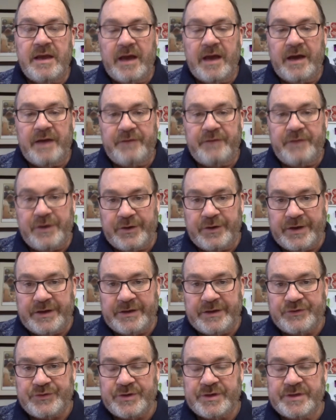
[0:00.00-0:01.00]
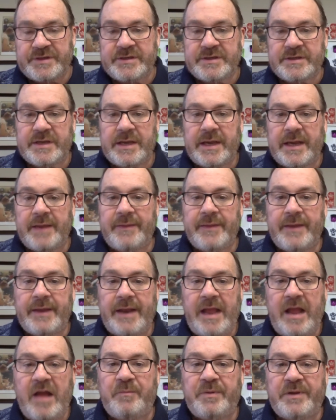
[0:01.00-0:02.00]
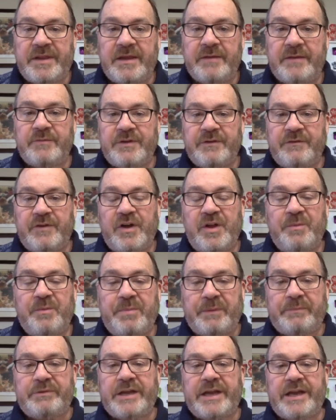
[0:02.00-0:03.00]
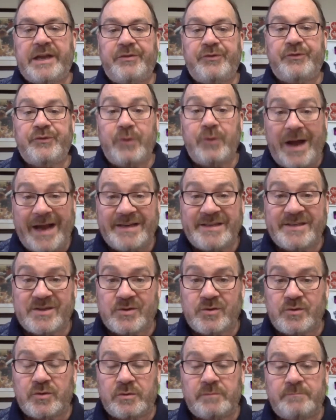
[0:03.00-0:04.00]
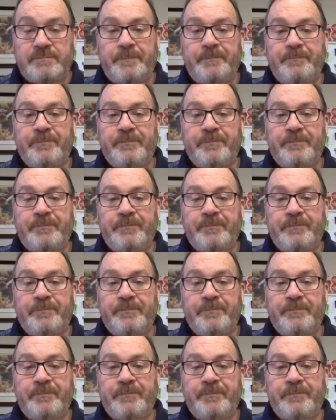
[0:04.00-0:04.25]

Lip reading: of their interest and then helping them develop a plan through high school